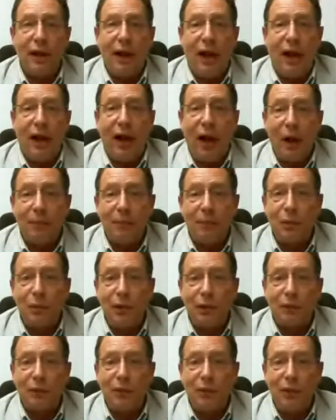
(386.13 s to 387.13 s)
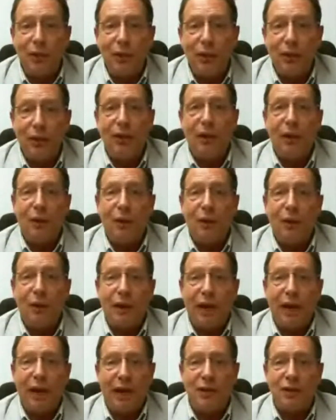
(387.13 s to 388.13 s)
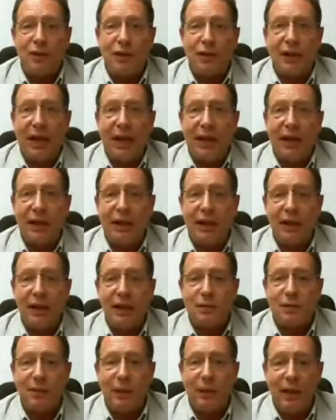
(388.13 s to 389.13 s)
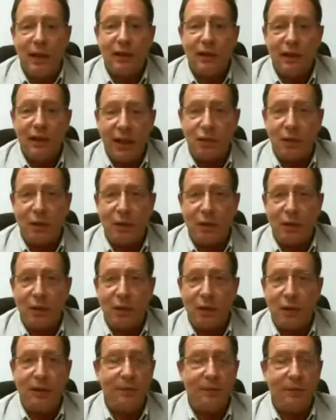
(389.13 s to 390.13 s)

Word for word: I hope this all worked for you. We'll catch you again next week. Enjoy.